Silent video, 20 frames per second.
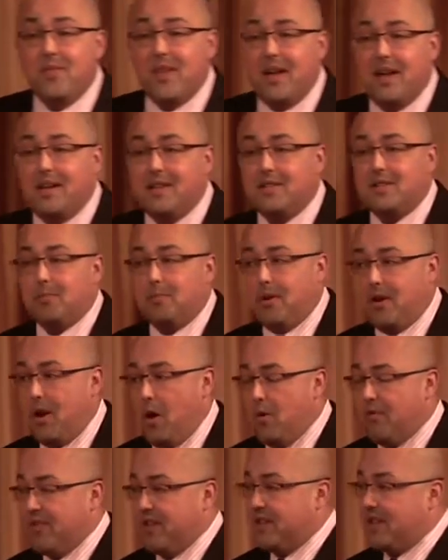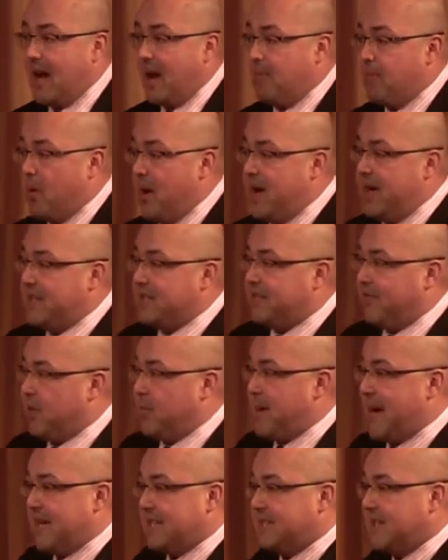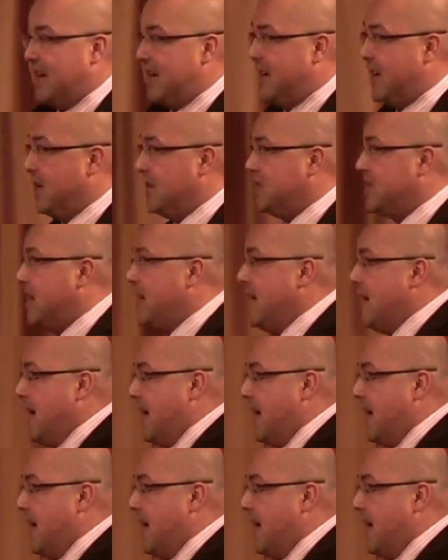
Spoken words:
in some pretty over-the-top ways over the past 10 years,